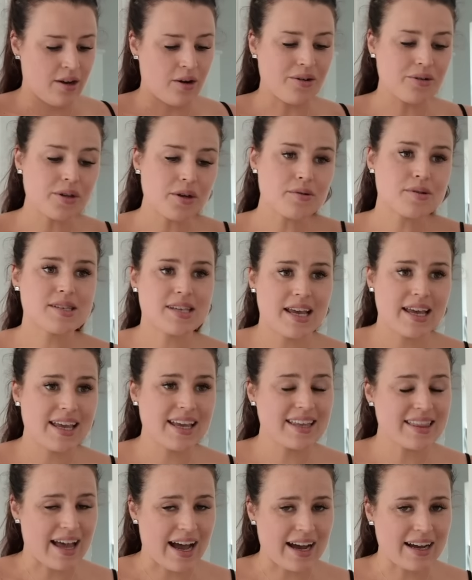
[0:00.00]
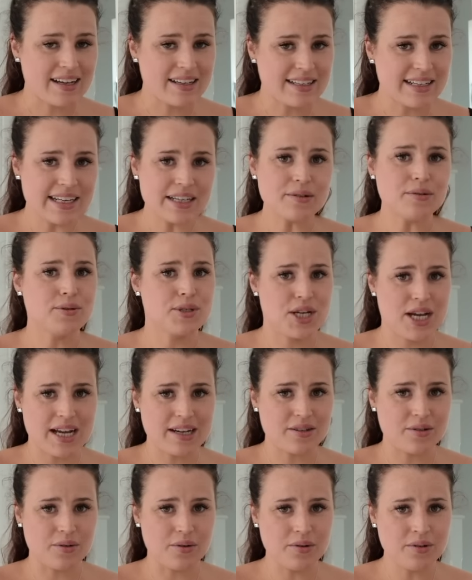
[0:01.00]
Although saying that, little
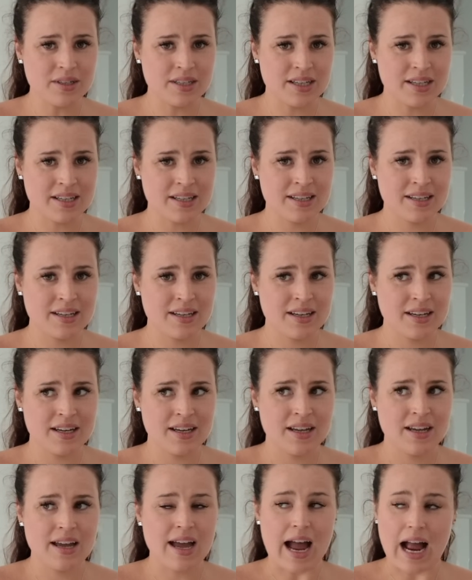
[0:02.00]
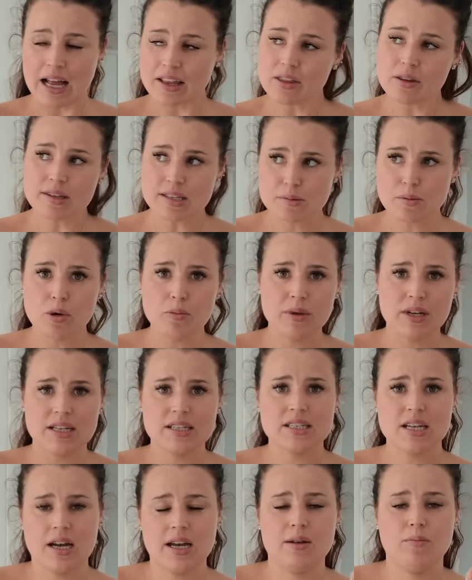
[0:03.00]
channel, at this moment
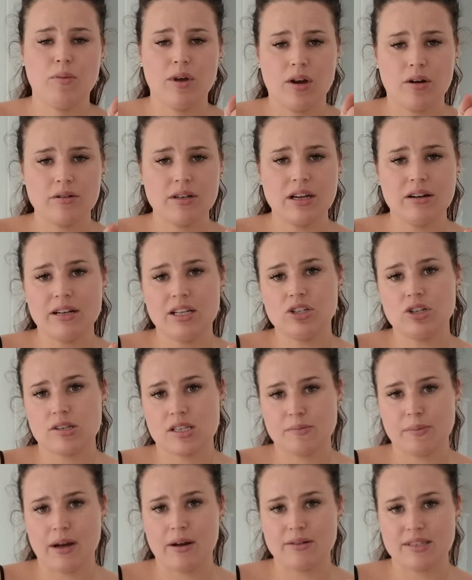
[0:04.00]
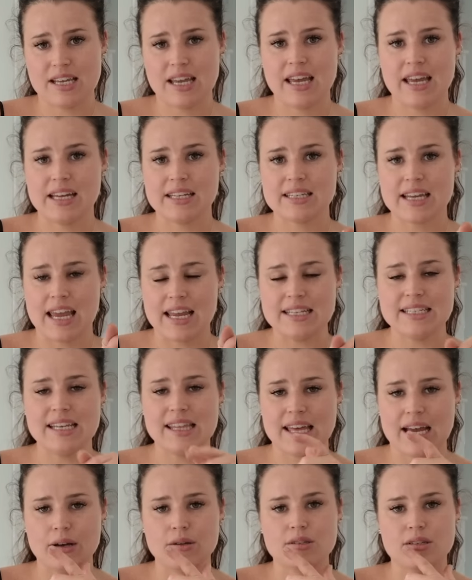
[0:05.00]
in time, we are nearly just about to hit
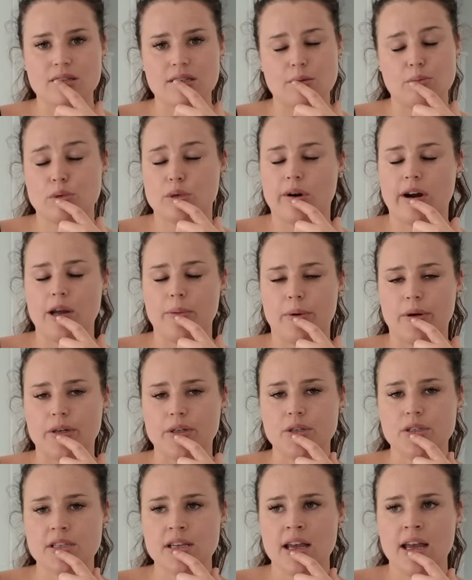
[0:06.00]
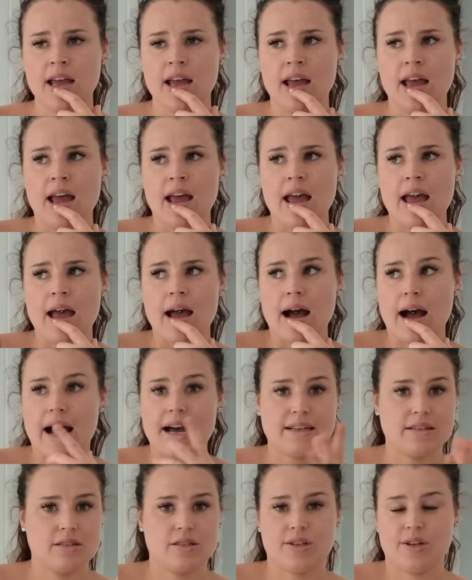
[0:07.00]
80,000 subscribers.
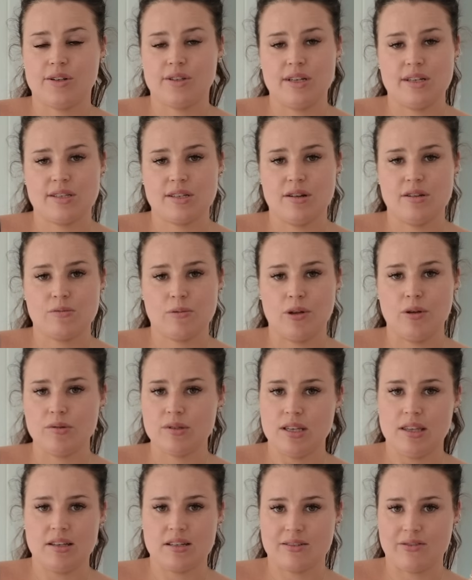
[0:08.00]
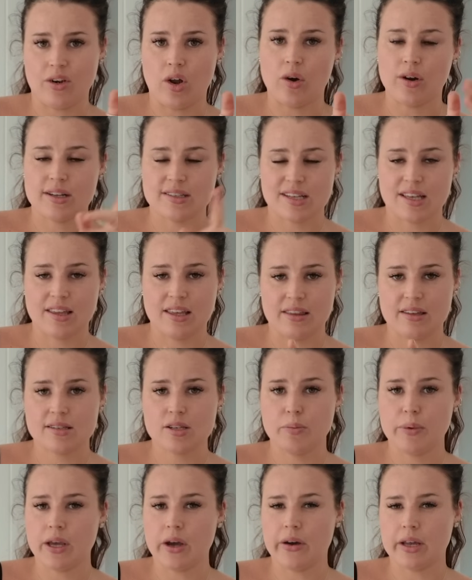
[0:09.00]
And goodness knows when you see this vlog, because I think this
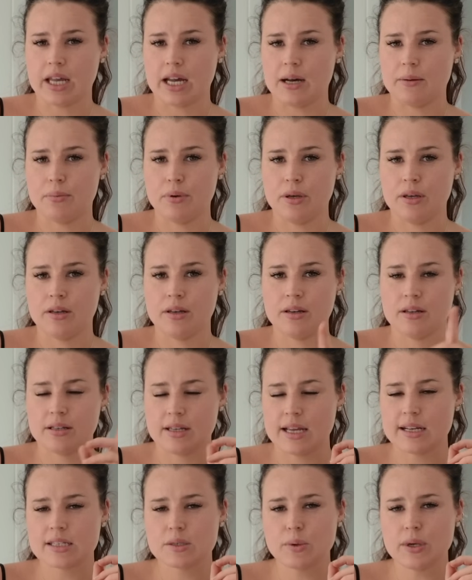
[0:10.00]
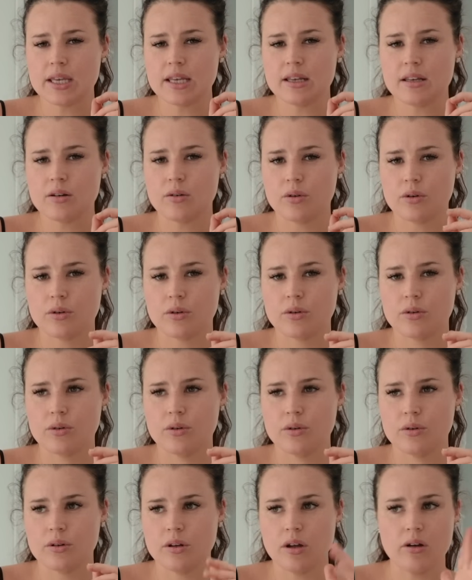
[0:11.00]
will be going up next week or
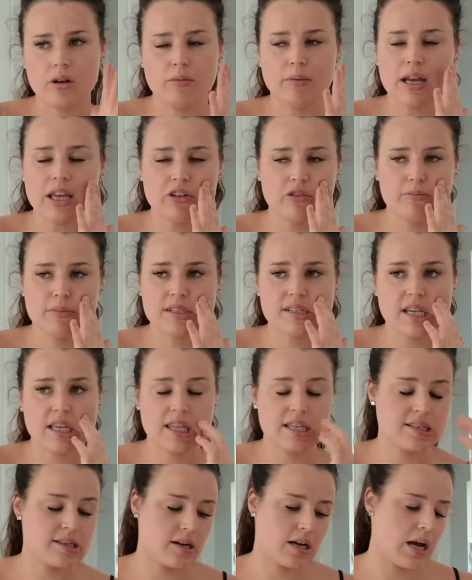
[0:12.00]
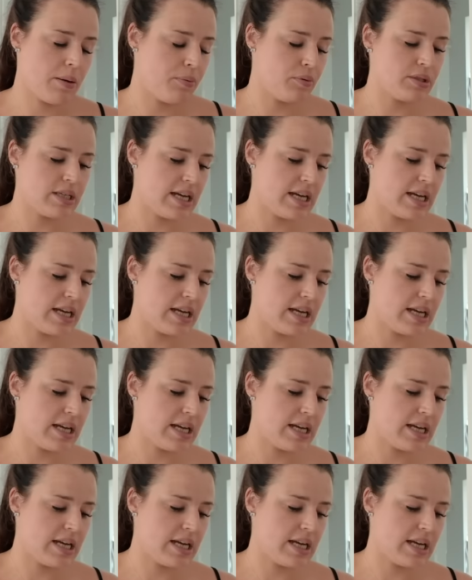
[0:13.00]
no, you might even be seeing this in a couple